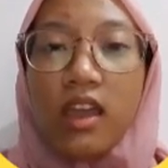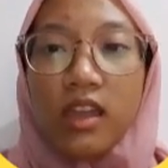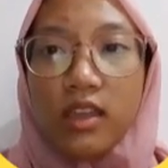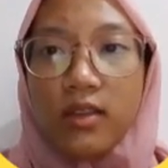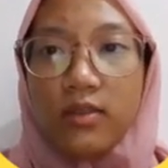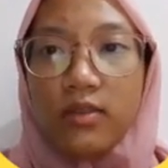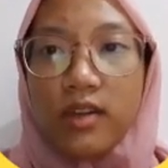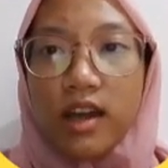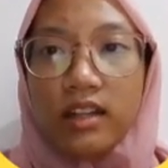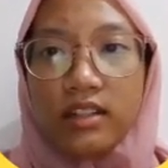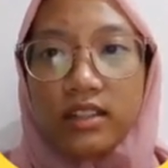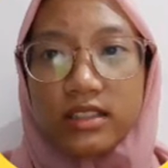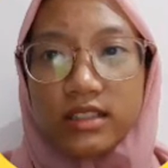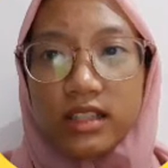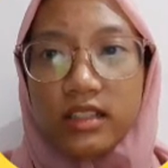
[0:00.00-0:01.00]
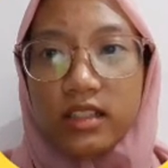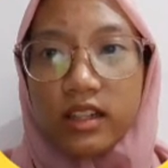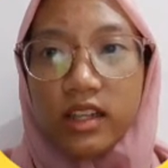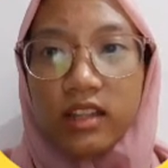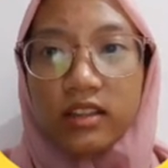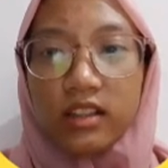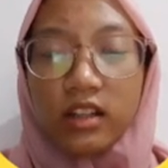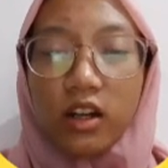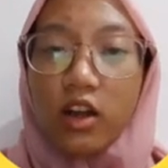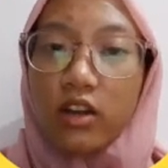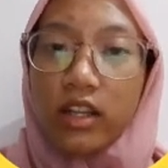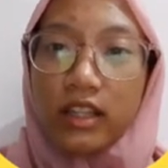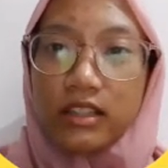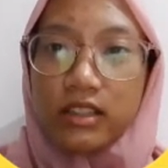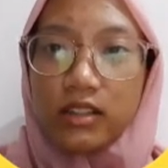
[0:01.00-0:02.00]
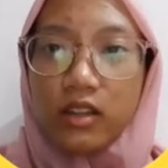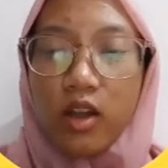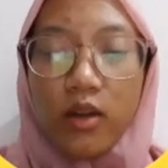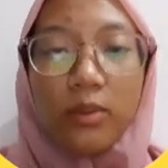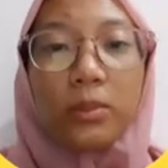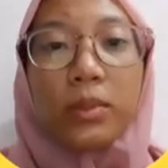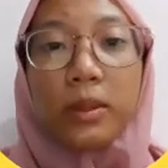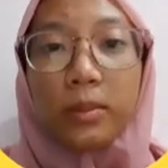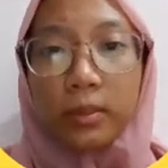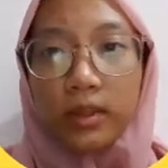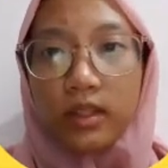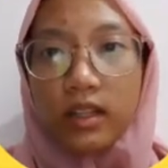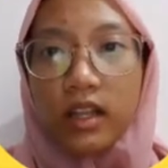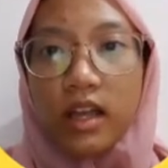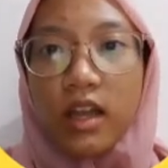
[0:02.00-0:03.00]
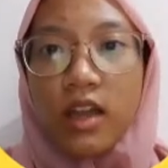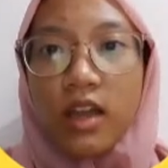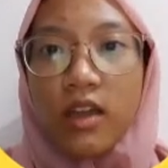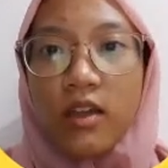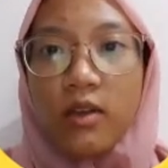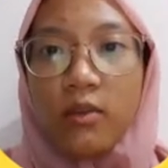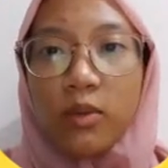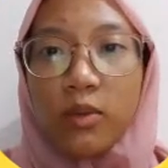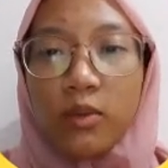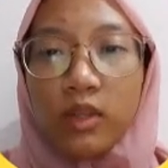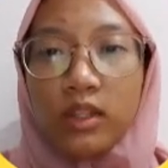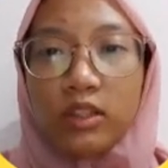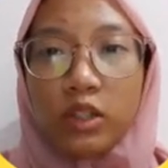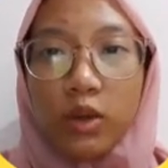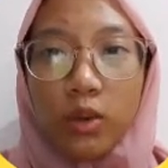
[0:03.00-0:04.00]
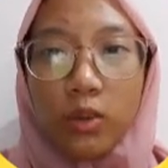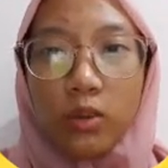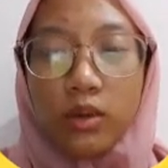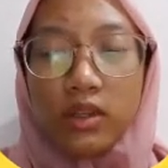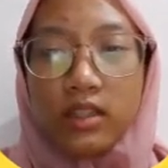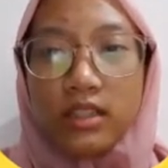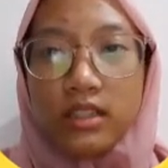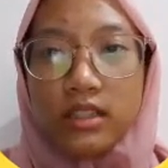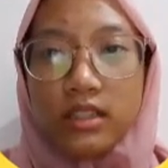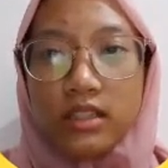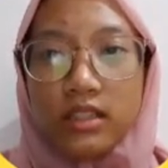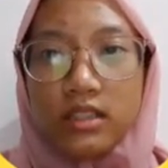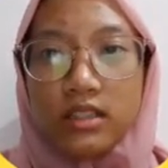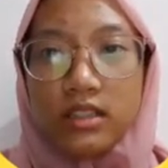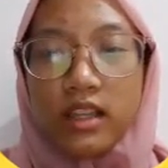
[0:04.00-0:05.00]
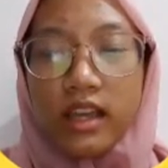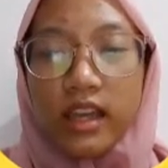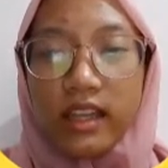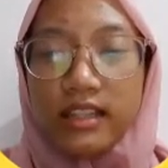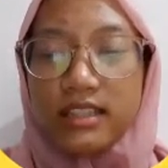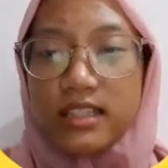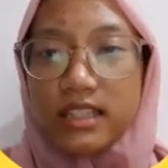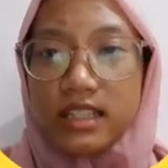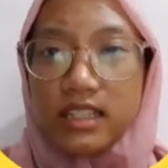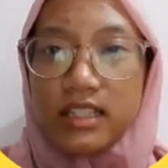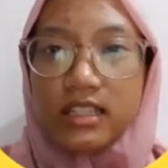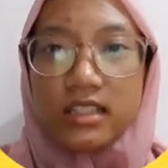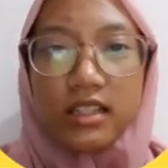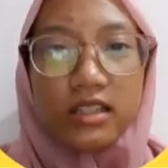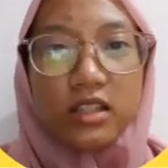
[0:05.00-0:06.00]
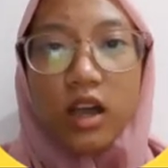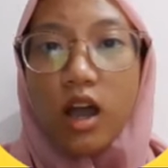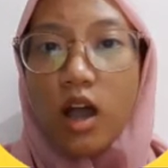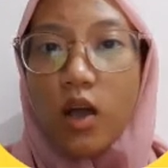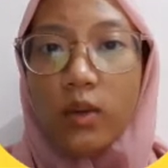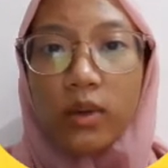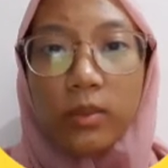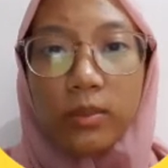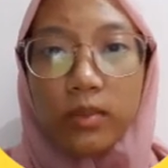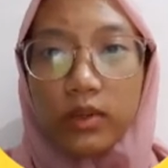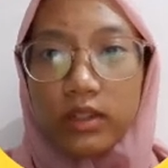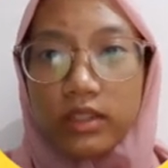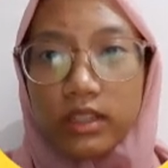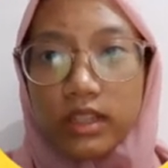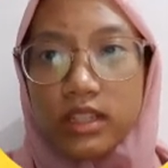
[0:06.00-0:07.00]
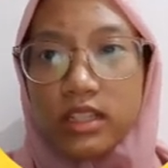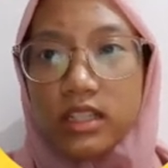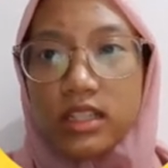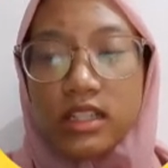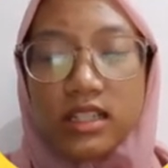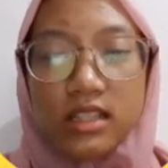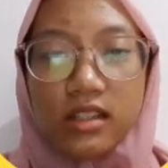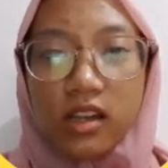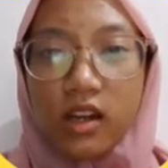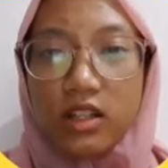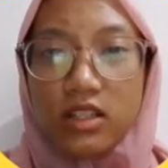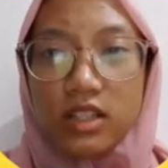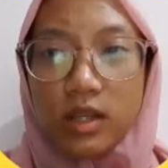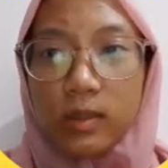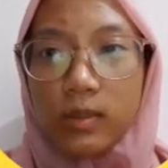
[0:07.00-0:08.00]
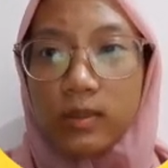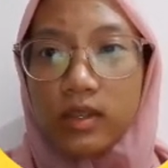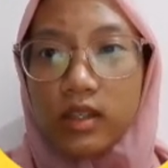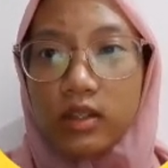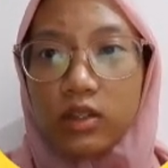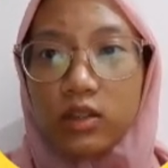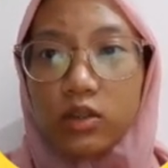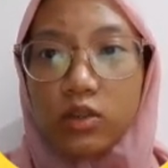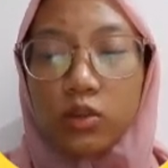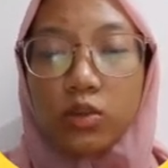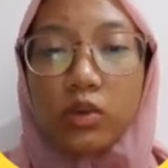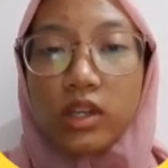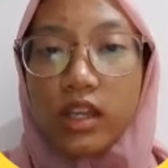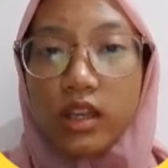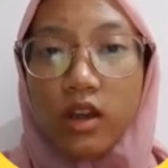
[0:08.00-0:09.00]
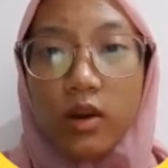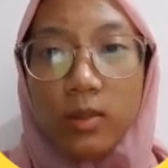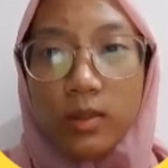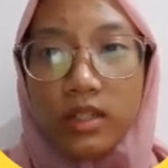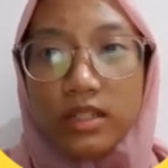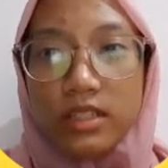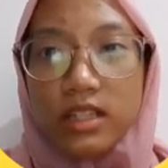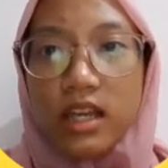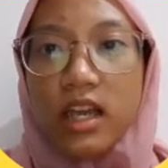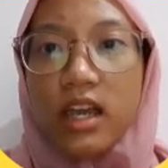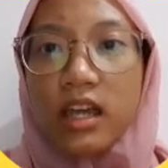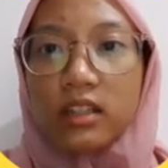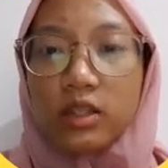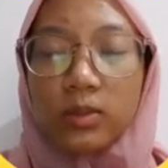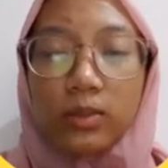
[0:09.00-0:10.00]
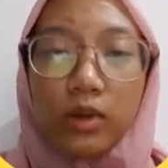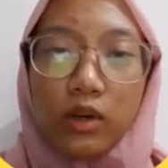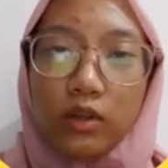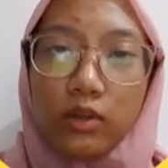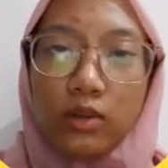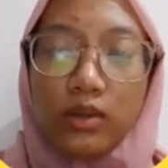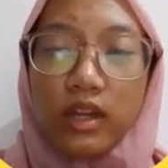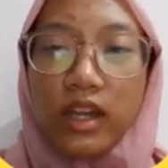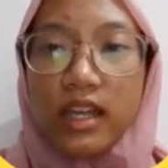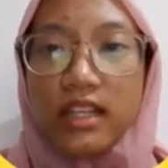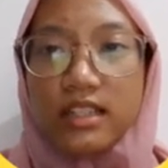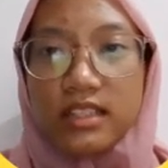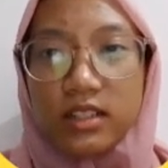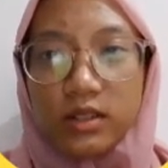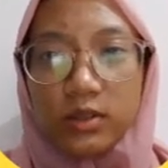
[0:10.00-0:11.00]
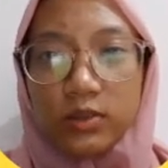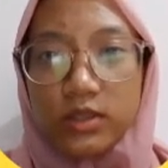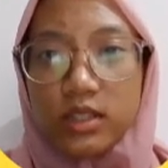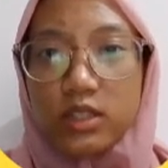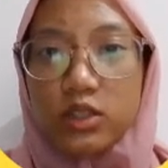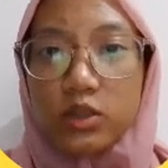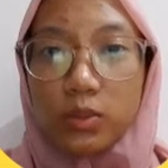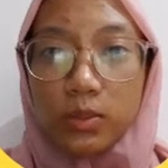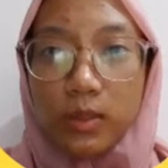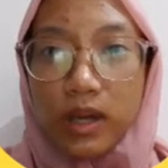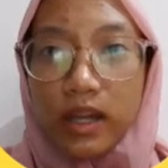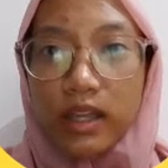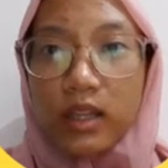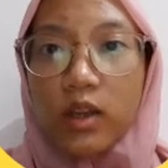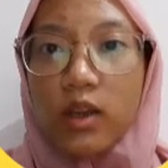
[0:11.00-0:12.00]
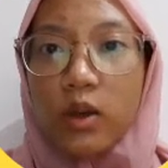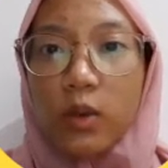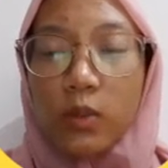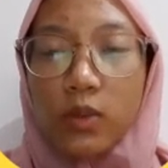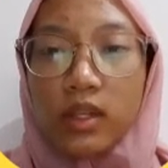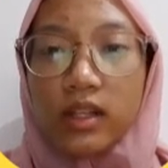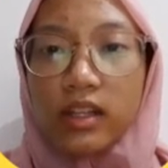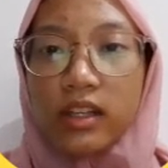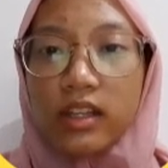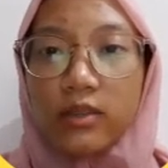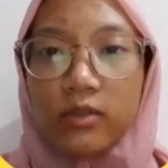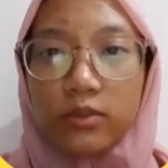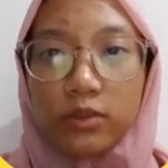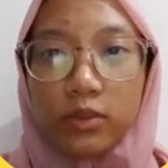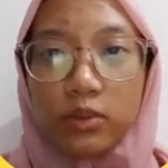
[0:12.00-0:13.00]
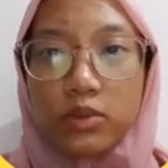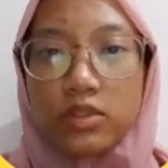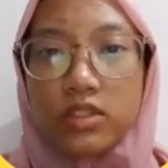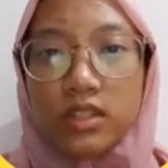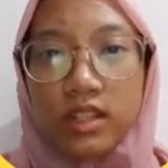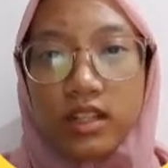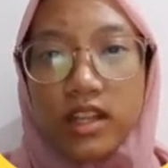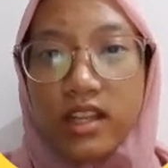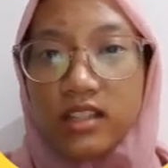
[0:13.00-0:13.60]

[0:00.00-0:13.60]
If understand the interconnected of people, we will know and see just how important this concept to e-commerce. The product and service you buy will influence the